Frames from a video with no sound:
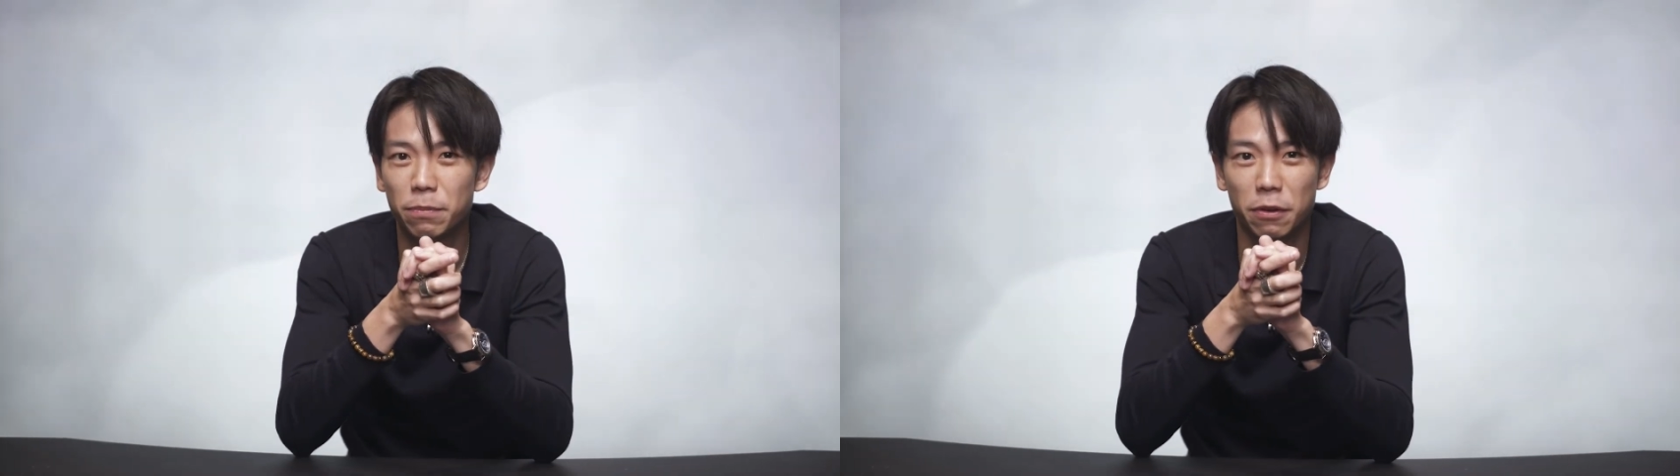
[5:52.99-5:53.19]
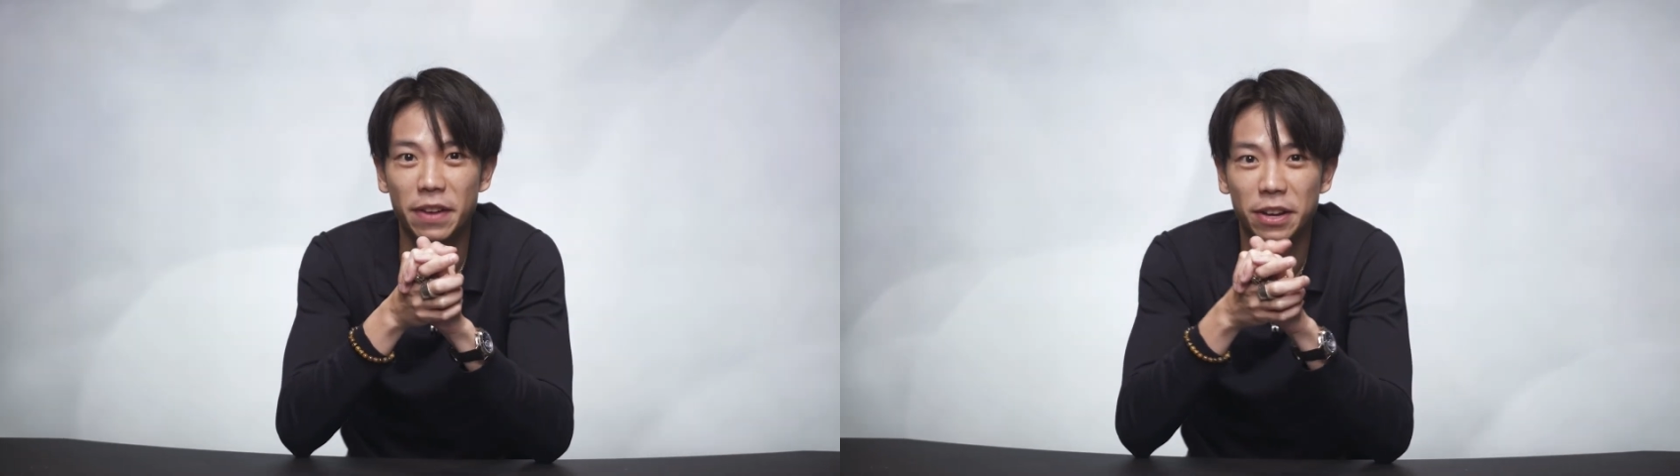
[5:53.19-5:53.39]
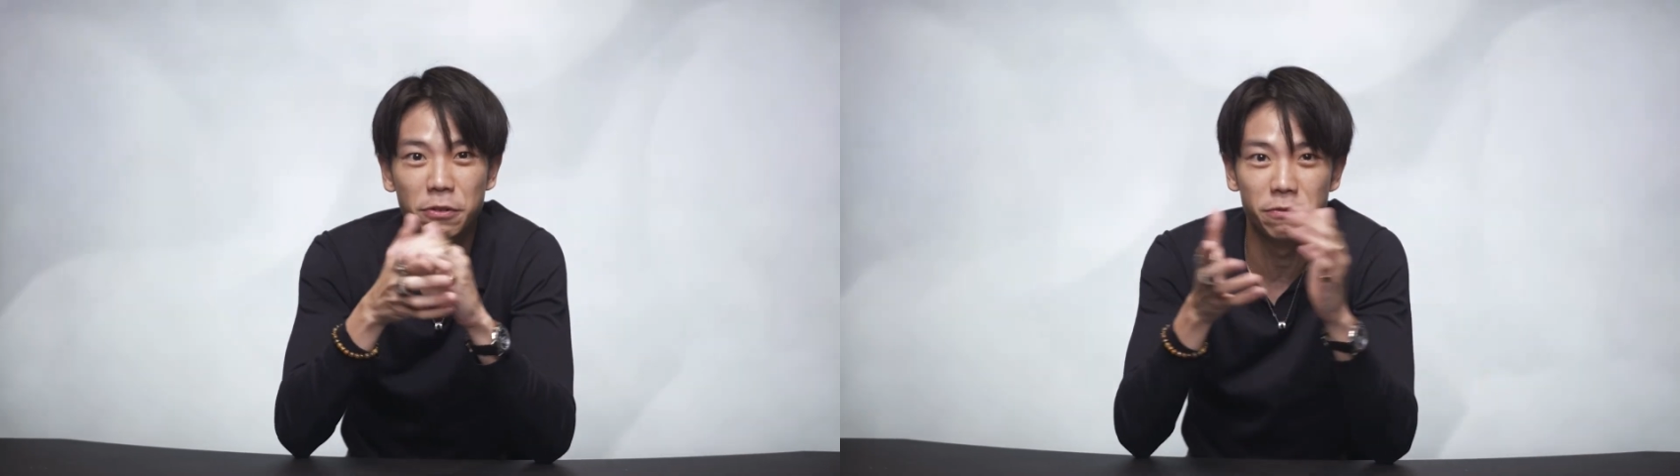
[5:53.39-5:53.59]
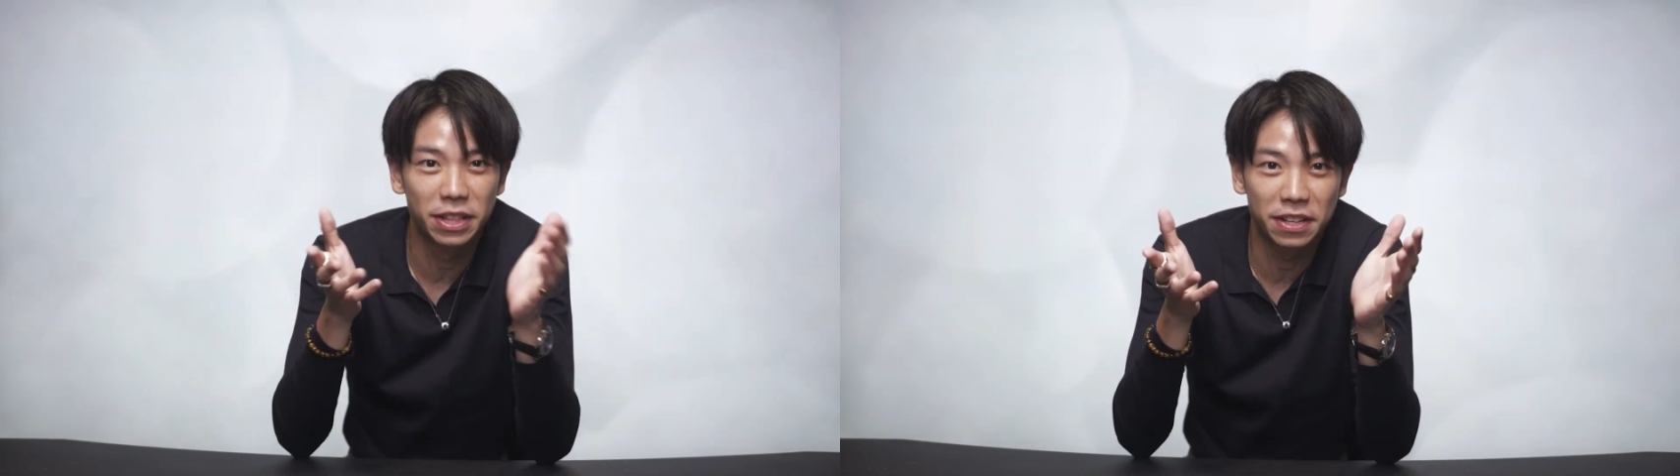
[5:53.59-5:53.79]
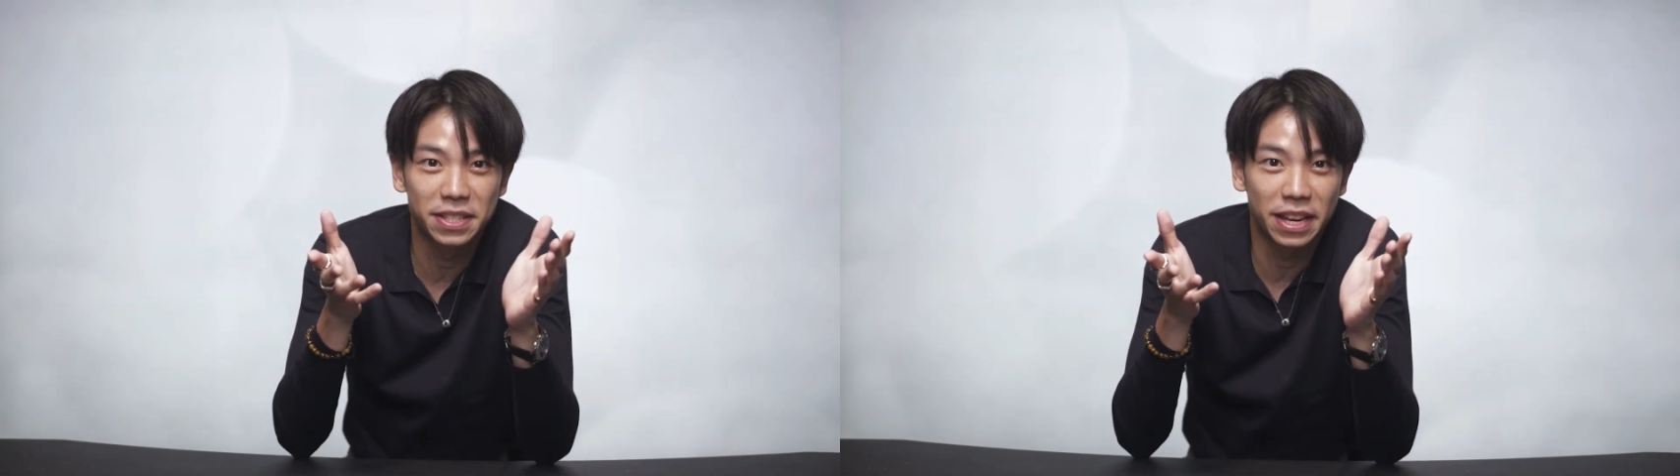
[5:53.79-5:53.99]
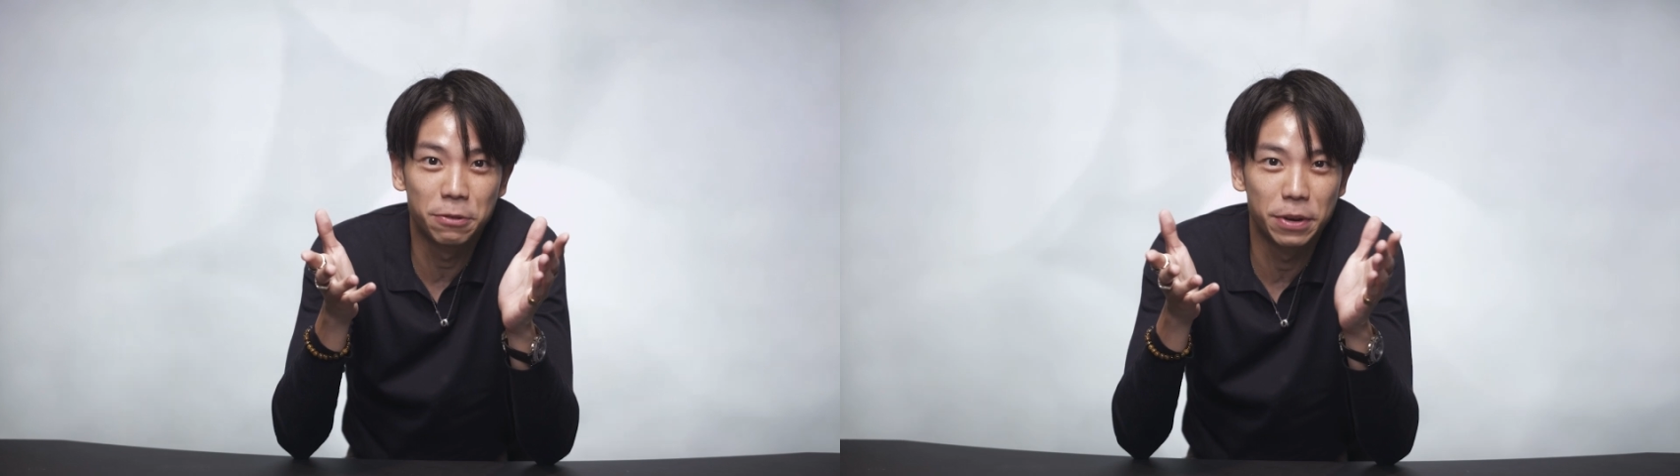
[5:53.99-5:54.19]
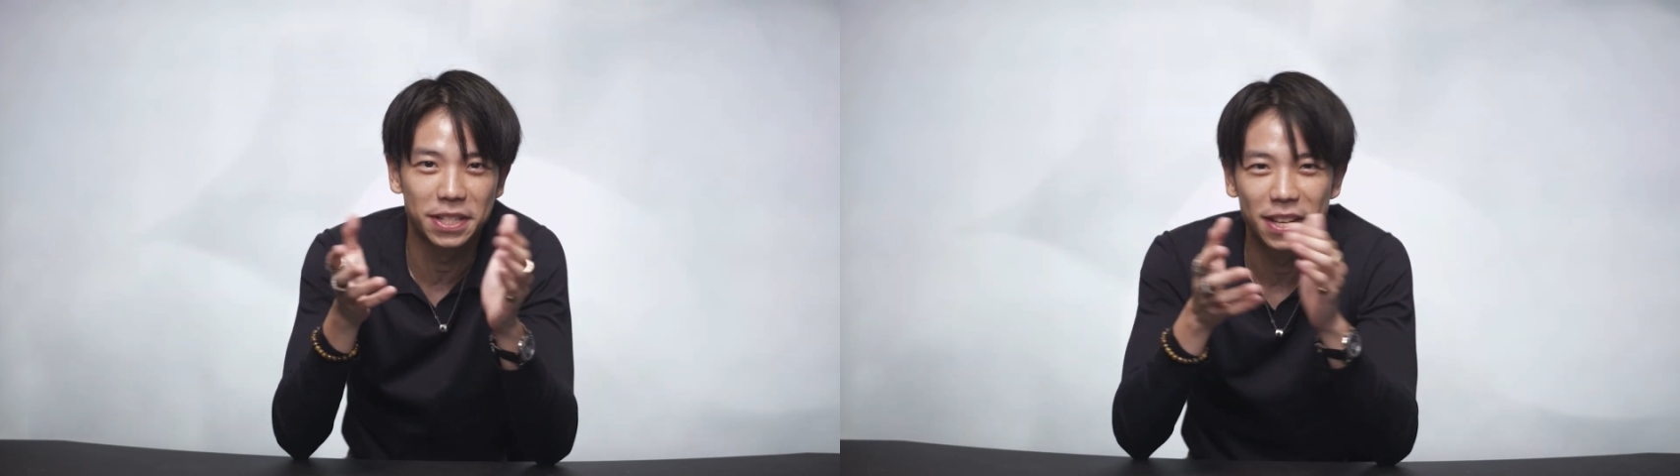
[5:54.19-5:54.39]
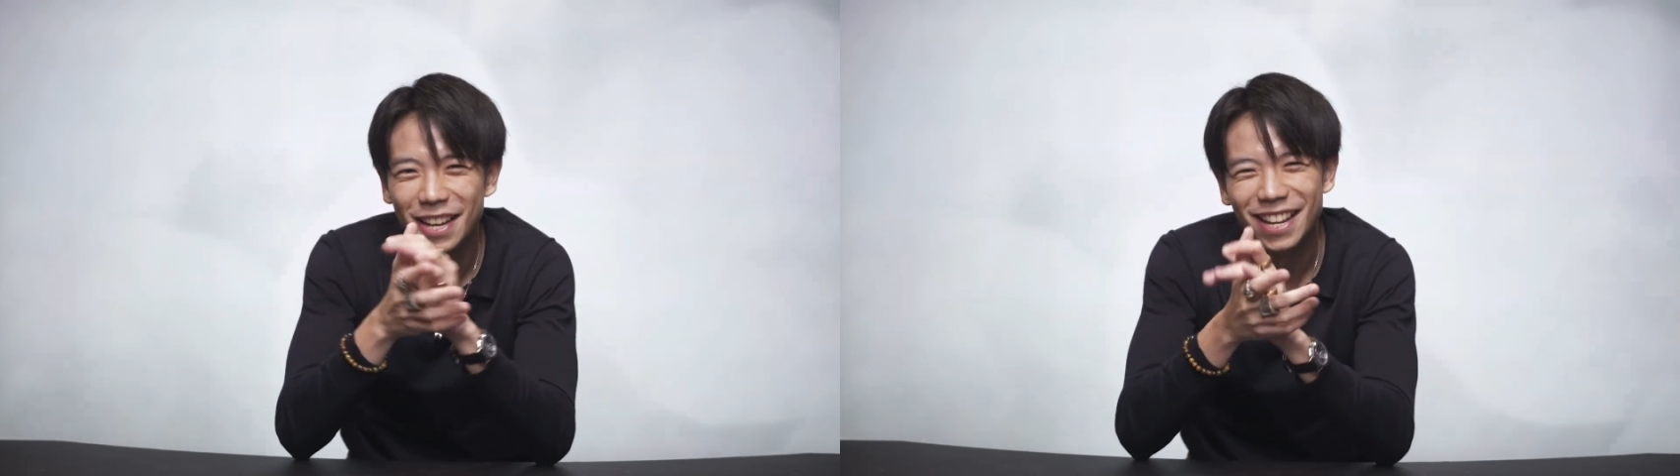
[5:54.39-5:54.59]
provide good returns
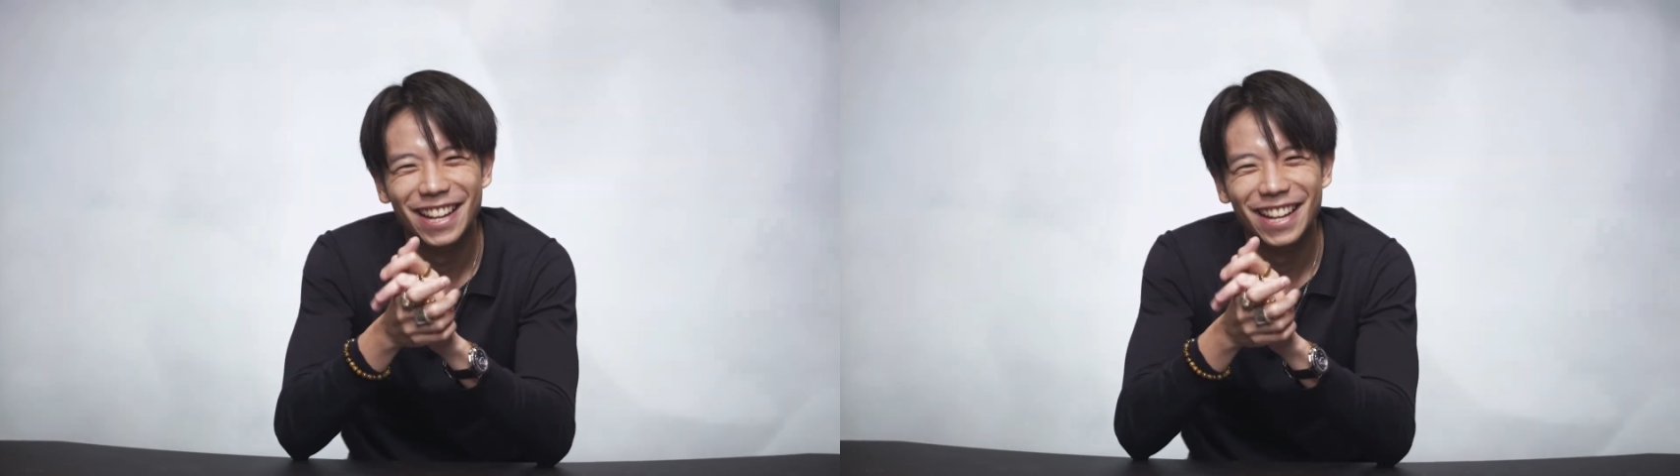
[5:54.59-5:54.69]
anyways.